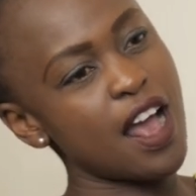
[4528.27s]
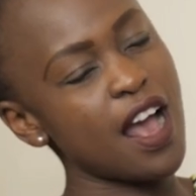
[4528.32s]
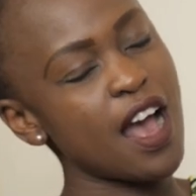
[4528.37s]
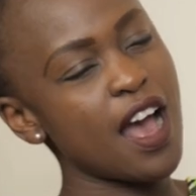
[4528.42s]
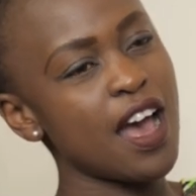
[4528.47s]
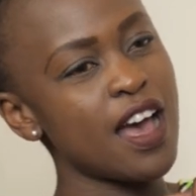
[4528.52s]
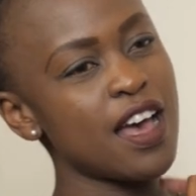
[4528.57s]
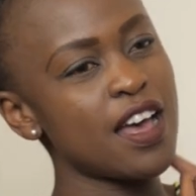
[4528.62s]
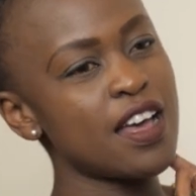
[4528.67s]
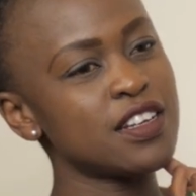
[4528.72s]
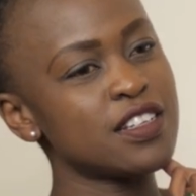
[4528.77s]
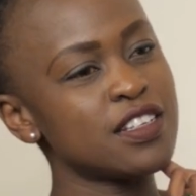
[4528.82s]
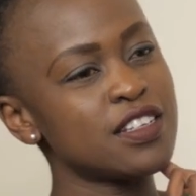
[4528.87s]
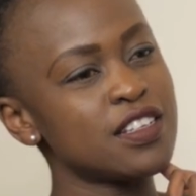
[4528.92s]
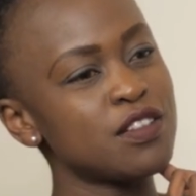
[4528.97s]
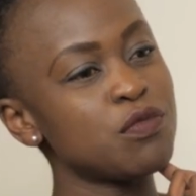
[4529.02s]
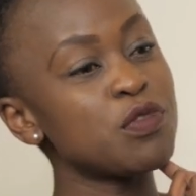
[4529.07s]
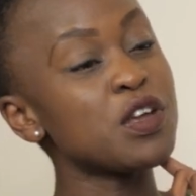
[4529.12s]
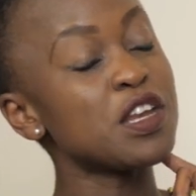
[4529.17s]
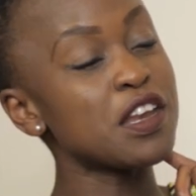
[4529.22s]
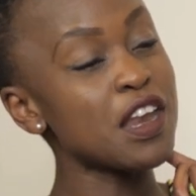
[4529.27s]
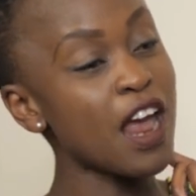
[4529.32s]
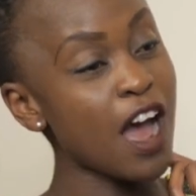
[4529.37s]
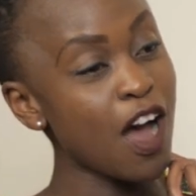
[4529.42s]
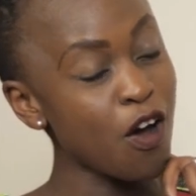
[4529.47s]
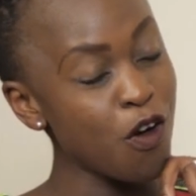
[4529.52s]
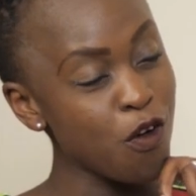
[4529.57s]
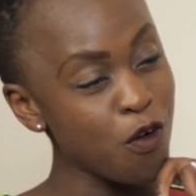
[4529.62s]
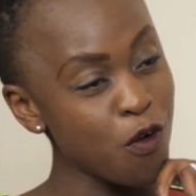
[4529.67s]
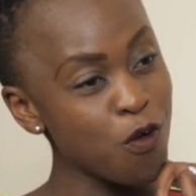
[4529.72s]
And we
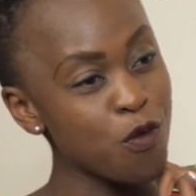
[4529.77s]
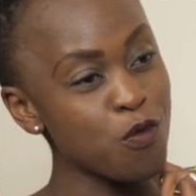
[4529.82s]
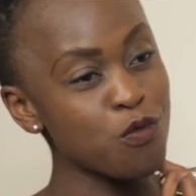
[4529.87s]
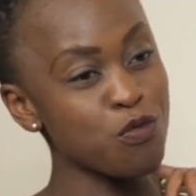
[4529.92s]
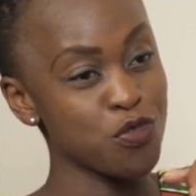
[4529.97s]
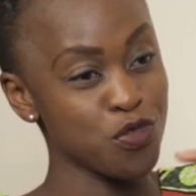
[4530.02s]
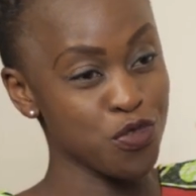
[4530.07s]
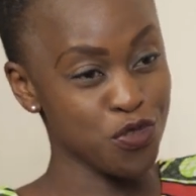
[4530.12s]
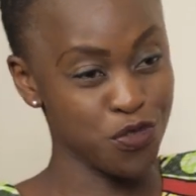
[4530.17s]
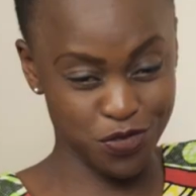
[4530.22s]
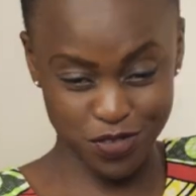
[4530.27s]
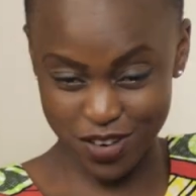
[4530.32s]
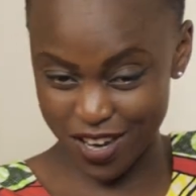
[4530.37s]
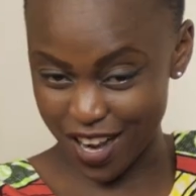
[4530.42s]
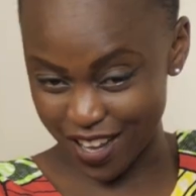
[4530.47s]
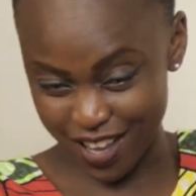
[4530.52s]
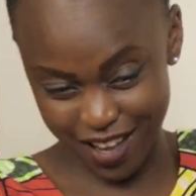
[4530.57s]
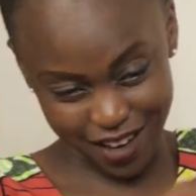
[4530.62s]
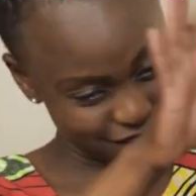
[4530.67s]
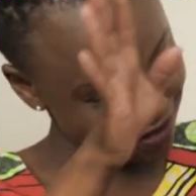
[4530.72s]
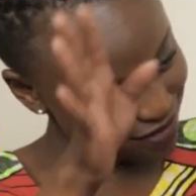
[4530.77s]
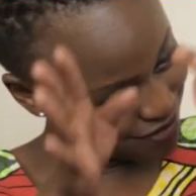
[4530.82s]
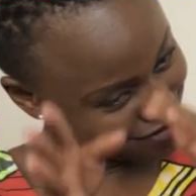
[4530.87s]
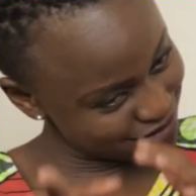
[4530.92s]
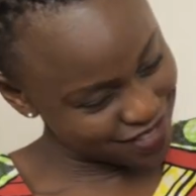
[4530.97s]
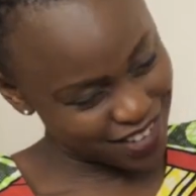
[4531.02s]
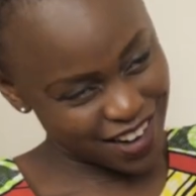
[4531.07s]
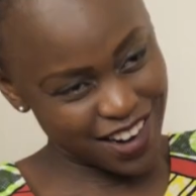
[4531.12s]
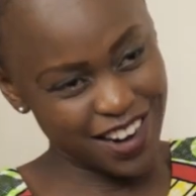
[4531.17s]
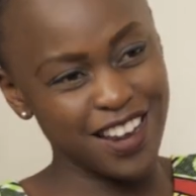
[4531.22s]
now moved again
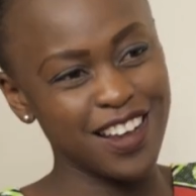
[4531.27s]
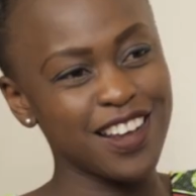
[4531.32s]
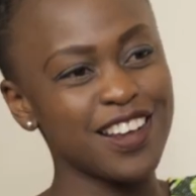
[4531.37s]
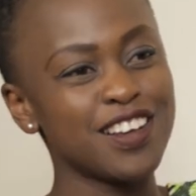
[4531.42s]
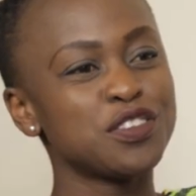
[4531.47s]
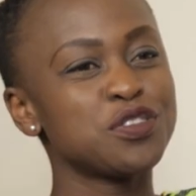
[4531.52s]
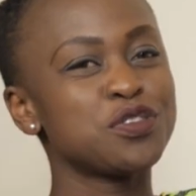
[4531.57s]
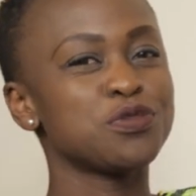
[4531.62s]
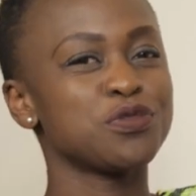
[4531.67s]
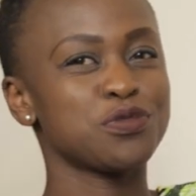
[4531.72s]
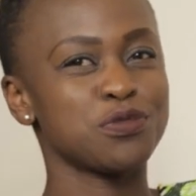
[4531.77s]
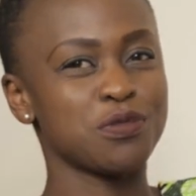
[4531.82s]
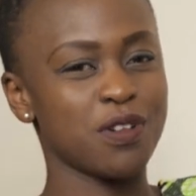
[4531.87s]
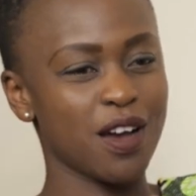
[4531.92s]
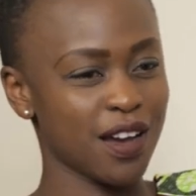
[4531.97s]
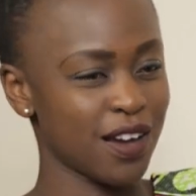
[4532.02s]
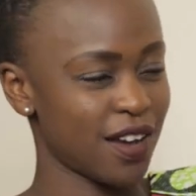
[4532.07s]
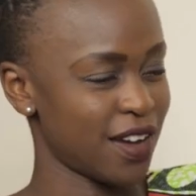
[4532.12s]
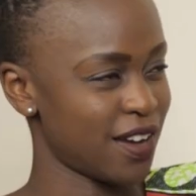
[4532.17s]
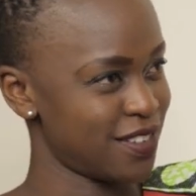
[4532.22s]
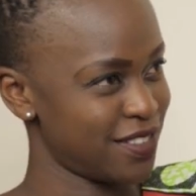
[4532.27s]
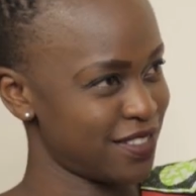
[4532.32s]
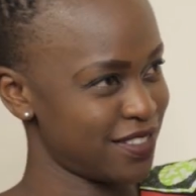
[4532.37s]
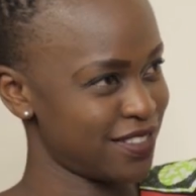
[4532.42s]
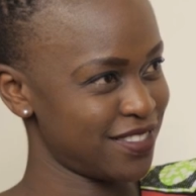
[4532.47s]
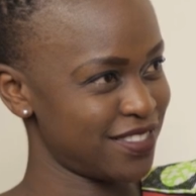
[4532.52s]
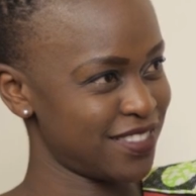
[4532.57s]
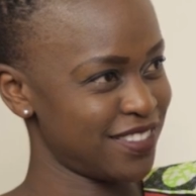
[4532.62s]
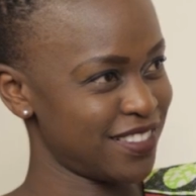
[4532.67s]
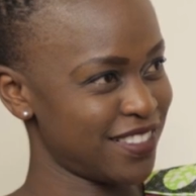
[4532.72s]
to Ruaka.
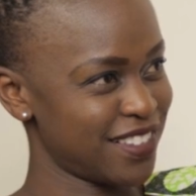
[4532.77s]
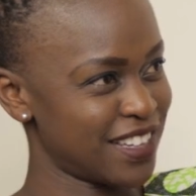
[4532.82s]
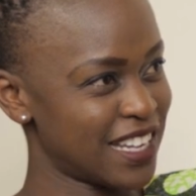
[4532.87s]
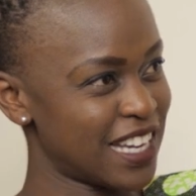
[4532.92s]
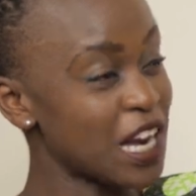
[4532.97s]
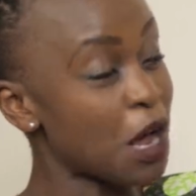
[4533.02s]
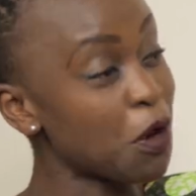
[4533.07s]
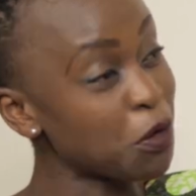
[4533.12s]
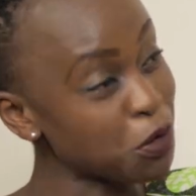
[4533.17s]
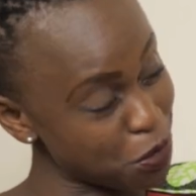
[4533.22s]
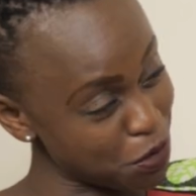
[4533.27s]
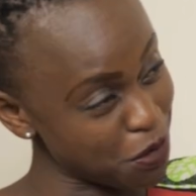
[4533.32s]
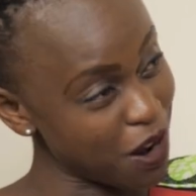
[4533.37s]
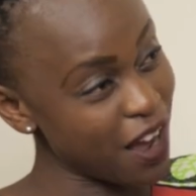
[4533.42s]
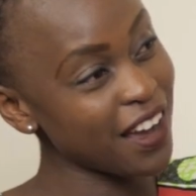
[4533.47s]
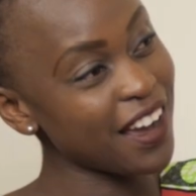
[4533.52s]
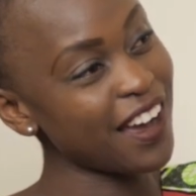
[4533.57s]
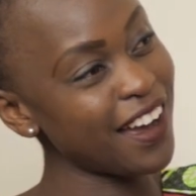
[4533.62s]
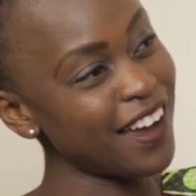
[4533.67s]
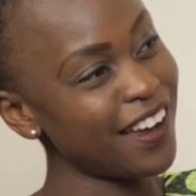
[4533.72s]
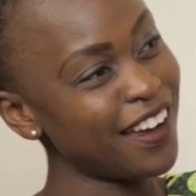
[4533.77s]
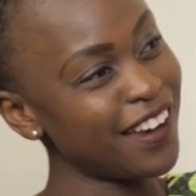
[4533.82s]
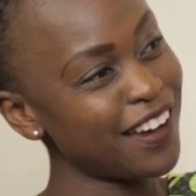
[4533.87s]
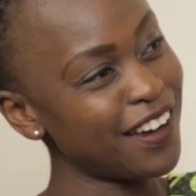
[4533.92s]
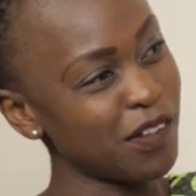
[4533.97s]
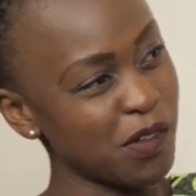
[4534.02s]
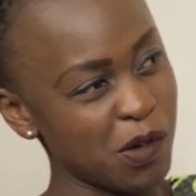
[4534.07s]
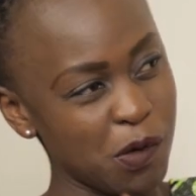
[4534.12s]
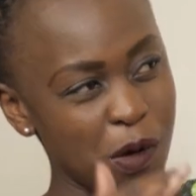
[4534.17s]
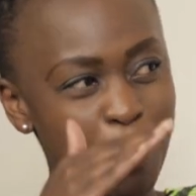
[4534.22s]
Now Ruaka,
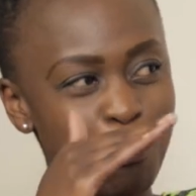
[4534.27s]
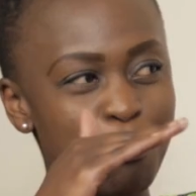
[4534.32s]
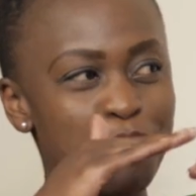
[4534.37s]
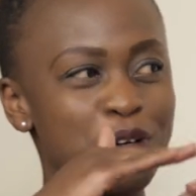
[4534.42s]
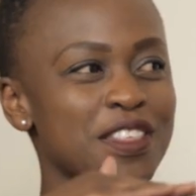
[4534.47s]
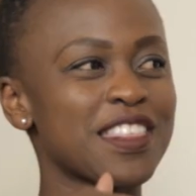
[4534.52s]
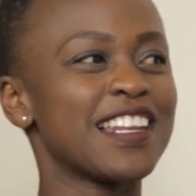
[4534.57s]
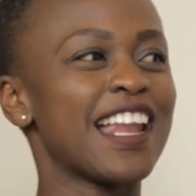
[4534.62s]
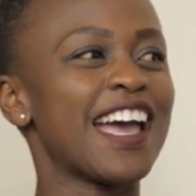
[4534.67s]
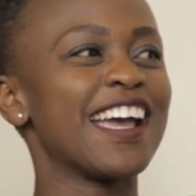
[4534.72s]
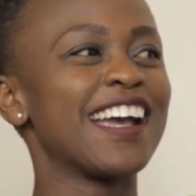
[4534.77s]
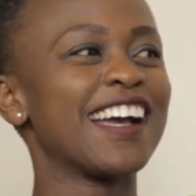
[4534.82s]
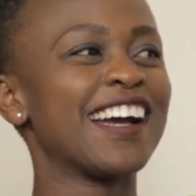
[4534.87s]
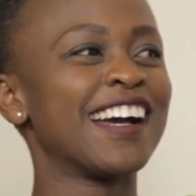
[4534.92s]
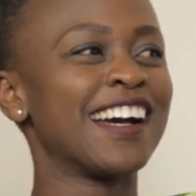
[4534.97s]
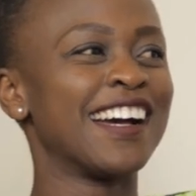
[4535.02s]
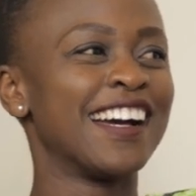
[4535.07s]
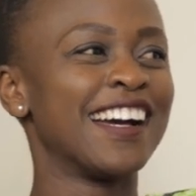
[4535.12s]
we were both like,